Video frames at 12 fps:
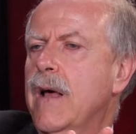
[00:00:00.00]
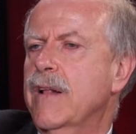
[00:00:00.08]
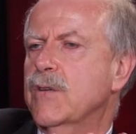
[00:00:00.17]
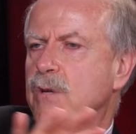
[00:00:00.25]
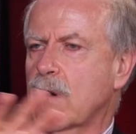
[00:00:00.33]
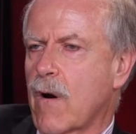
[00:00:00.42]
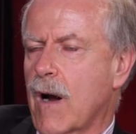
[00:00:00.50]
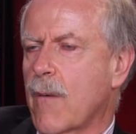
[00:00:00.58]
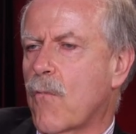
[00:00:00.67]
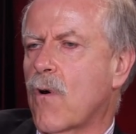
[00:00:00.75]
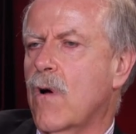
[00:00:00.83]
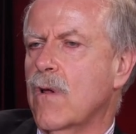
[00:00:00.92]

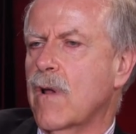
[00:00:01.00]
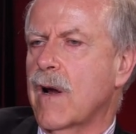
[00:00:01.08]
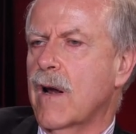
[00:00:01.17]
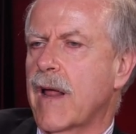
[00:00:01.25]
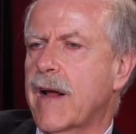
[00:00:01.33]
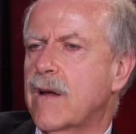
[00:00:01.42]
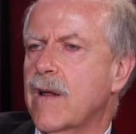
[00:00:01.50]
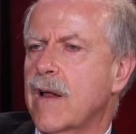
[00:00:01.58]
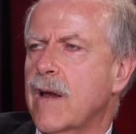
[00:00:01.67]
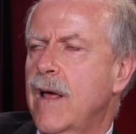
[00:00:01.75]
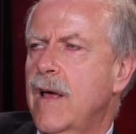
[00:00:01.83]
Instagram, we're all on LinkedIn.